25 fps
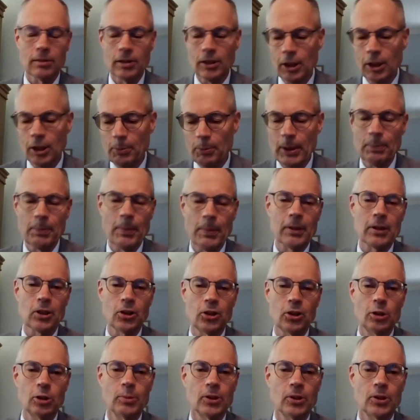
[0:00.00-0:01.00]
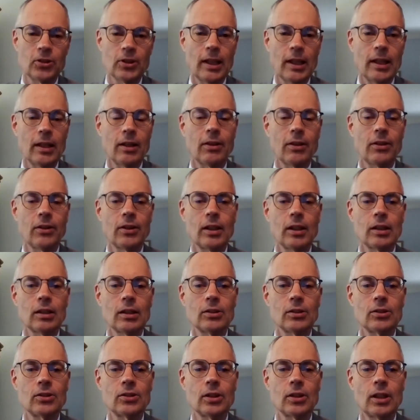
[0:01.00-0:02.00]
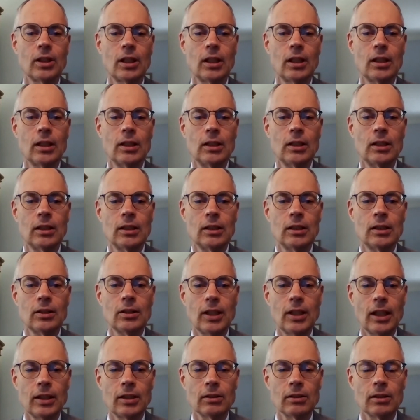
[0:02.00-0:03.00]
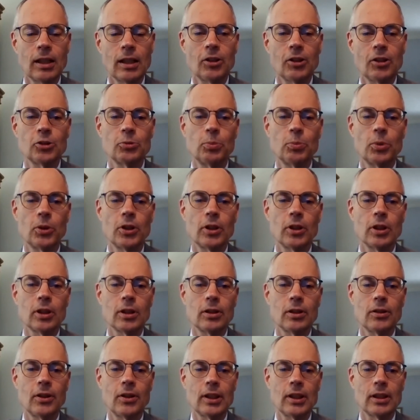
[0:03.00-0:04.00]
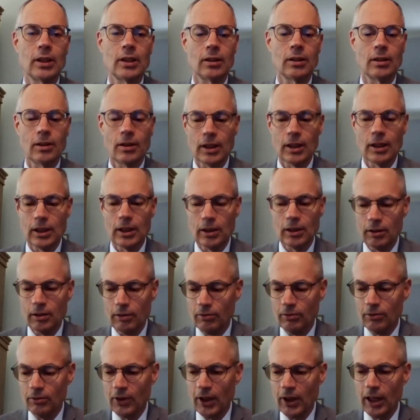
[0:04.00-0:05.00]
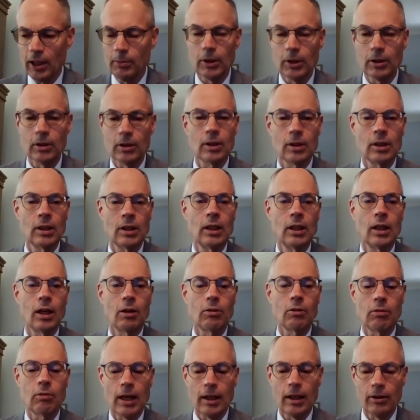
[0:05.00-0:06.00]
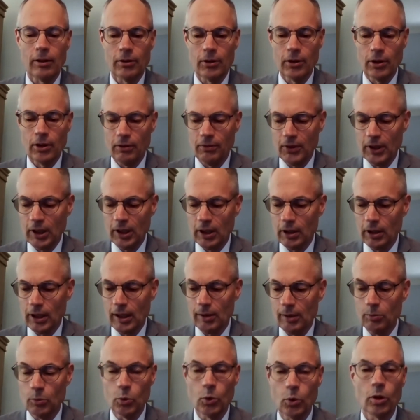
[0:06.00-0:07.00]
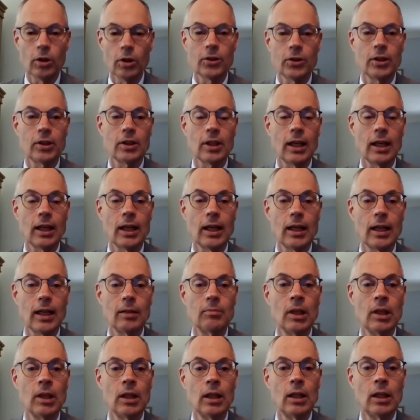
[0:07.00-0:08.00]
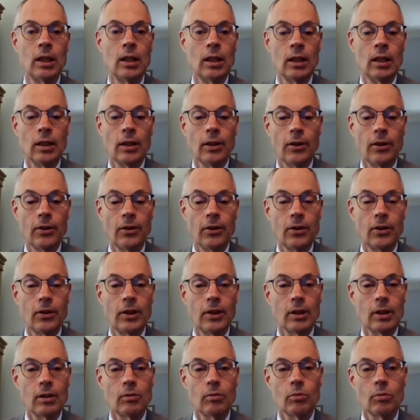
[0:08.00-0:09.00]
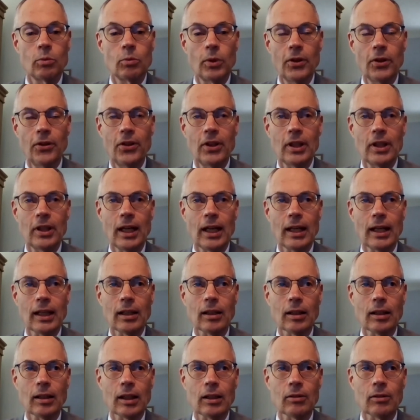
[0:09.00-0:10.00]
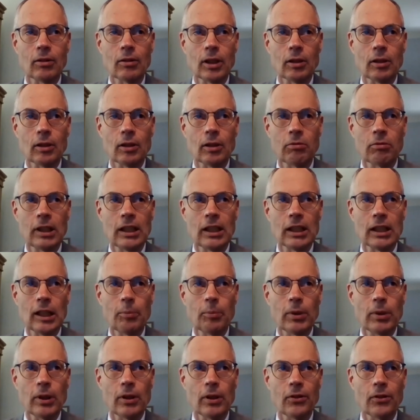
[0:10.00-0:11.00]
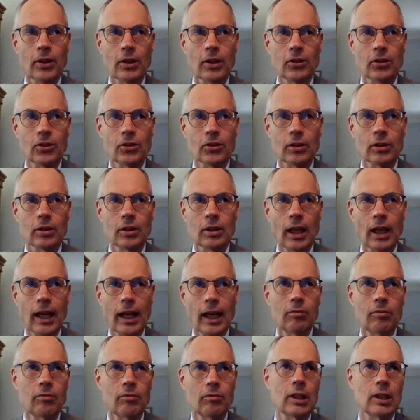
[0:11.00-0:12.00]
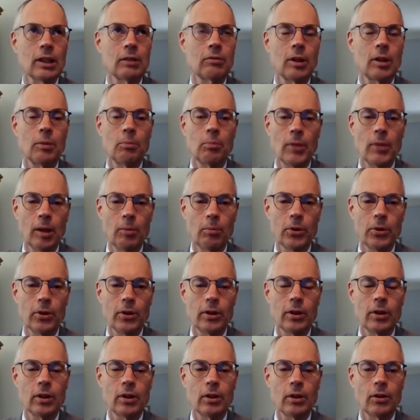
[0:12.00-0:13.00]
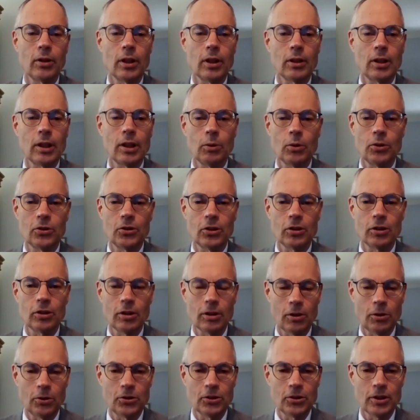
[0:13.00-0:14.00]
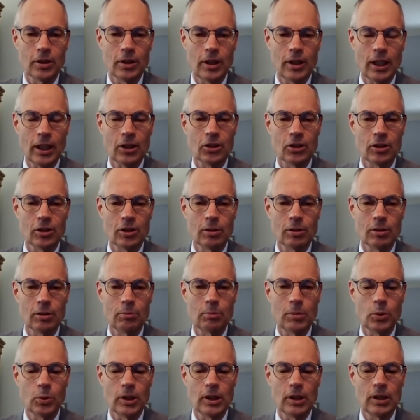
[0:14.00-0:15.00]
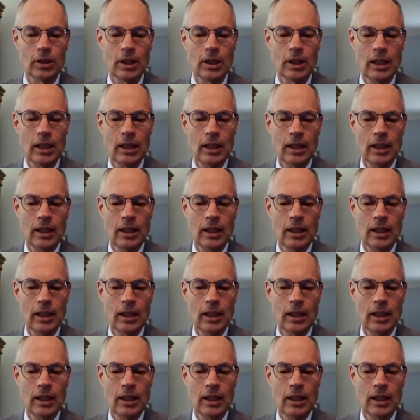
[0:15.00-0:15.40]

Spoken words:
little bit about the human side of things, Daniel Ellsberg, the environment around the Vietnam War at the time. One thing, in reading up on this, I hadn't really remembered that there was this close connection between